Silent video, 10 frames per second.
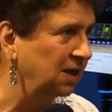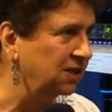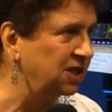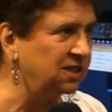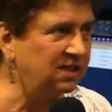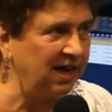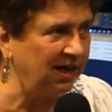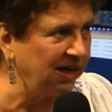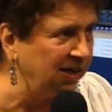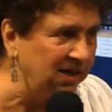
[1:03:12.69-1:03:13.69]
Just that
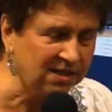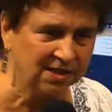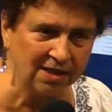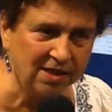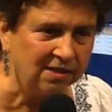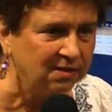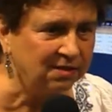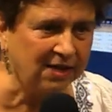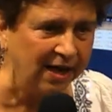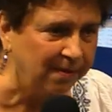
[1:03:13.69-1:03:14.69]
innocent,
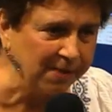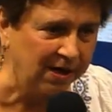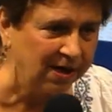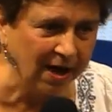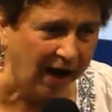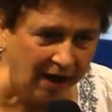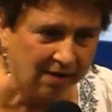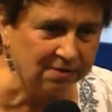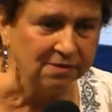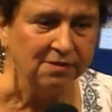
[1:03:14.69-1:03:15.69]
take me, yeah,